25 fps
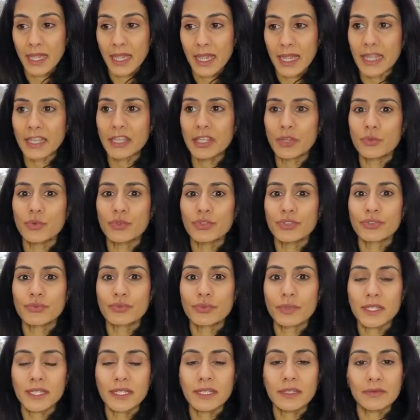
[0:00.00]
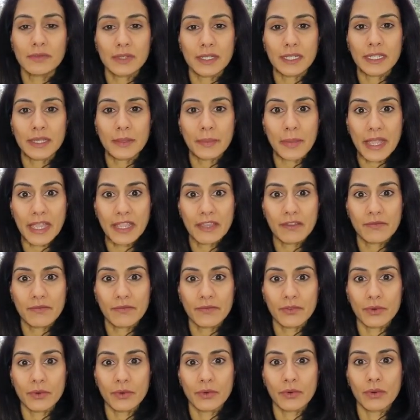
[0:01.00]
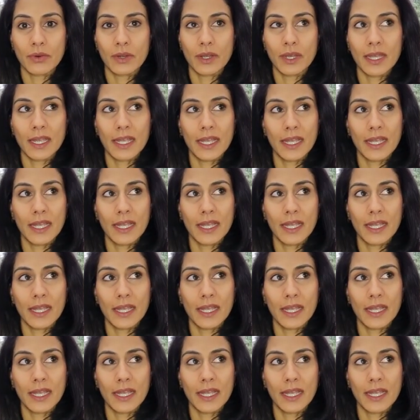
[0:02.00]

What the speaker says: And it was really, really painful.